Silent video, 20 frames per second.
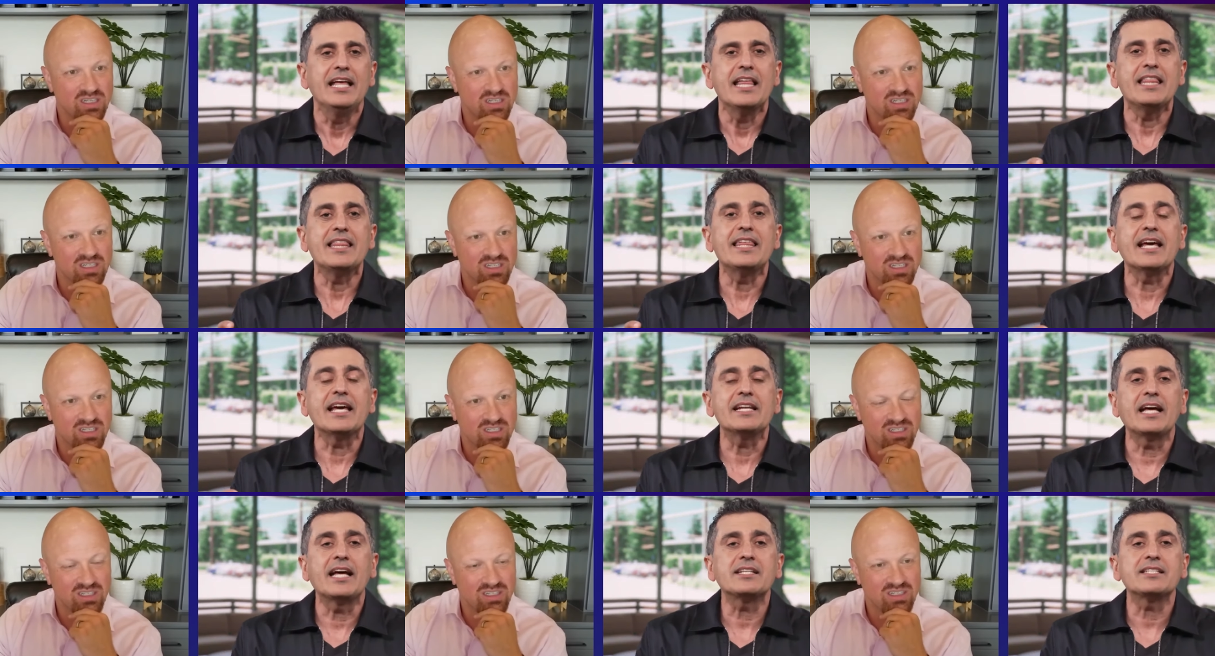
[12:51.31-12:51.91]

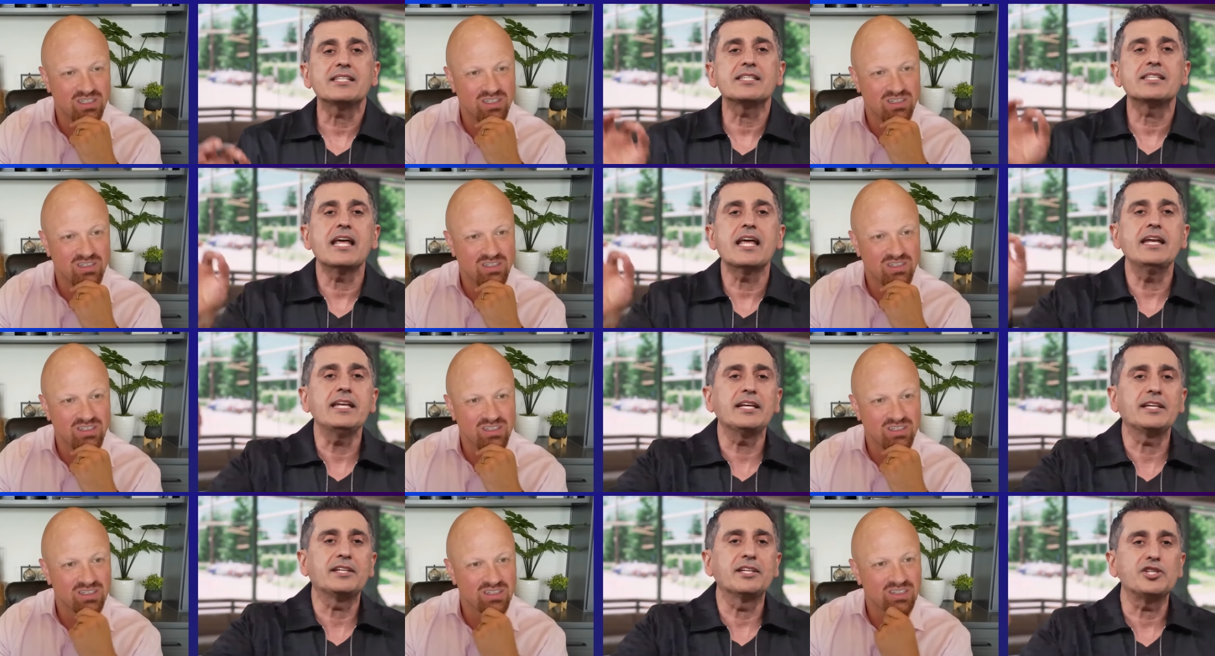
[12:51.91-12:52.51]
Speaker 1: they're not
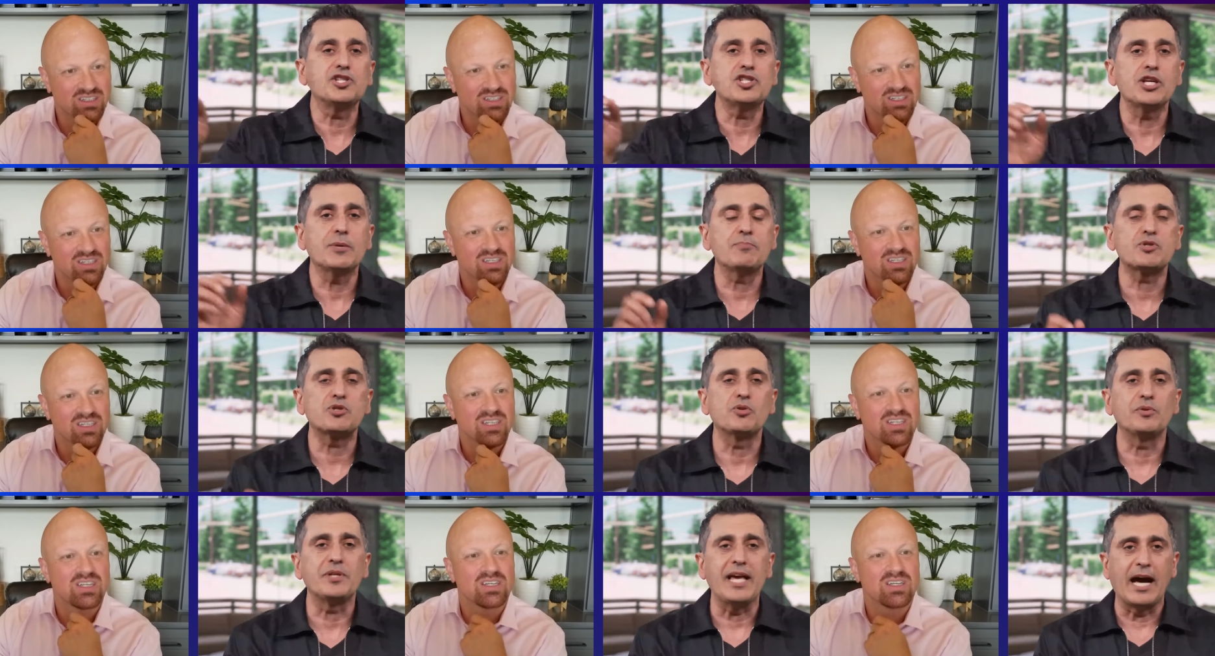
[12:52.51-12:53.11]
selling the
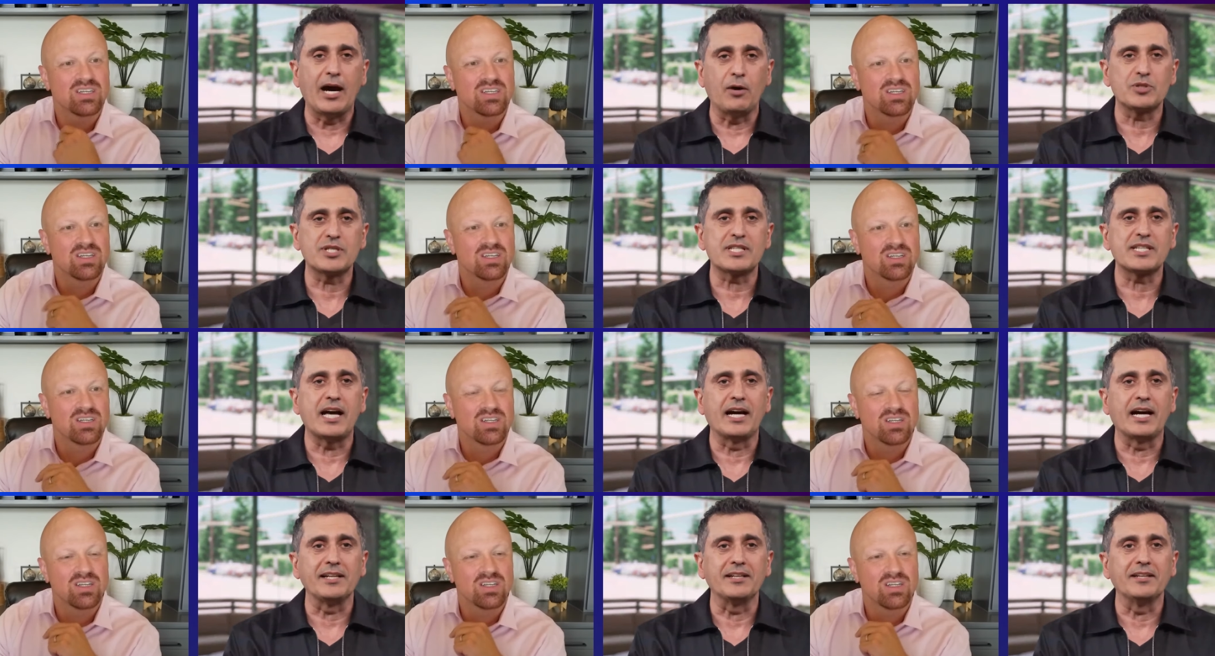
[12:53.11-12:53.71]
chips to the
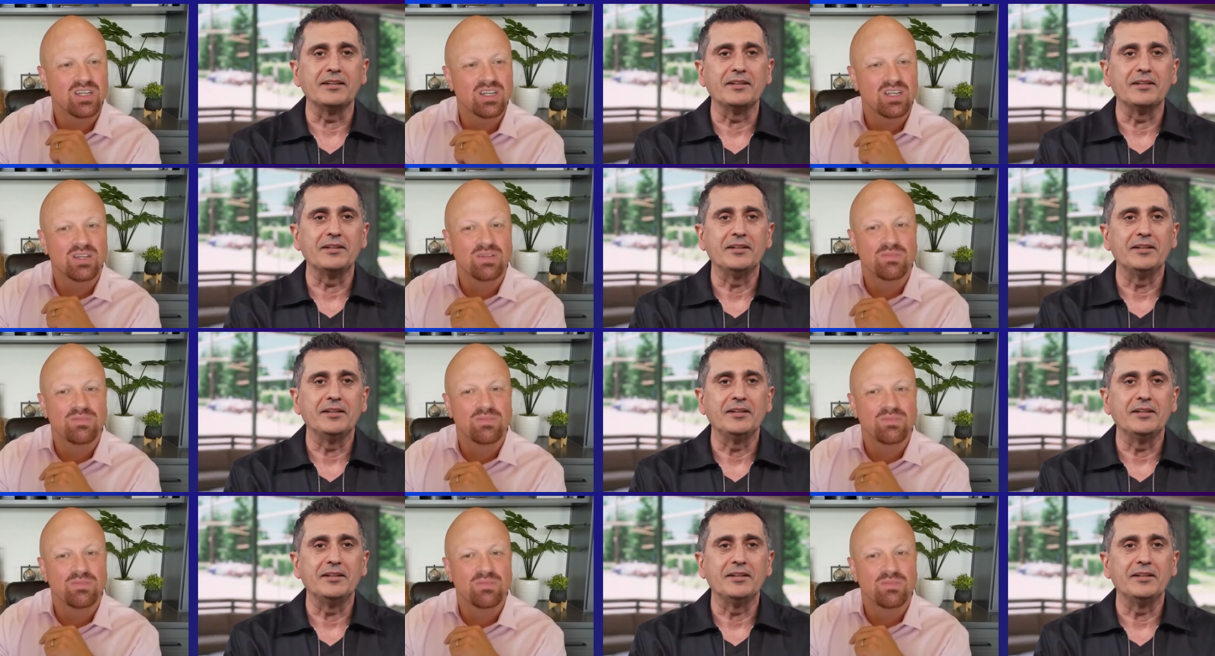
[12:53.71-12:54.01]
outside.